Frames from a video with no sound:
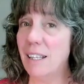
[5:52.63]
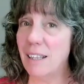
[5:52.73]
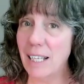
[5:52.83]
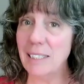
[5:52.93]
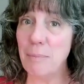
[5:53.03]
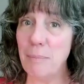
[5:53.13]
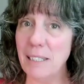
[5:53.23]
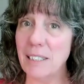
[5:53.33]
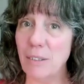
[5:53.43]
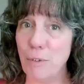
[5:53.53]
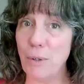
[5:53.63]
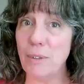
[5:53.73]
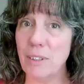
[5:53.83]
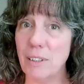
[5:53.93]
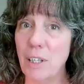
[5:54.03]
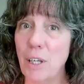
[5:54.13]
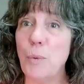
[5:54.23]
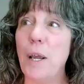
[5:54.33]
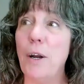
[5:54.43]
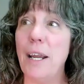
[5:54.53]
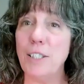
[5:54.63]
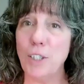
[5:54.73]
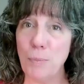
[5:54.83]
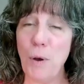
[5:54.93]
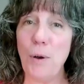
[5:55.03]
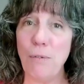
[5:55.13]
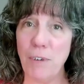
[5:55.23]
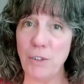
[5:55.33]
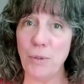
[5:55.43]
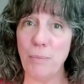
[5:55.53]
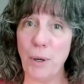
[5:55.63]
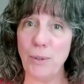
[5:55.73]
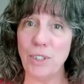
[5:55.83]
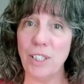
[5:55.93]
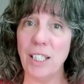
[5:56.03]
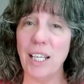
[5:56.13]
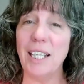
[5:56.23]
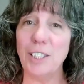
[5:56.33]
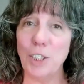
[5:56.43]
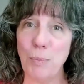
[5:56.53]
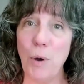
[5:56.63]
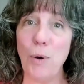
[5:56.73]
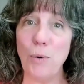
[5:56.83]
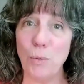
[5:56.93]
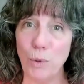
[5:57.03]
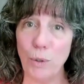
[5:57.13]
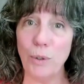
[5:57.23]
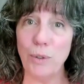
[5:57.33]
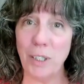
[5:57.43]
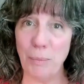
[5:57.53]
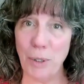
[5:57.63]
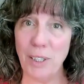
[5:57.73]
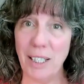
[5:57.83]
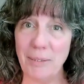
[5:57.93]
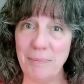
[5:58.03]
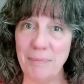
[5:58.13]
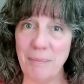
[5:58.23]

That's amazing, folks. We are a small veteran post in a small rural community.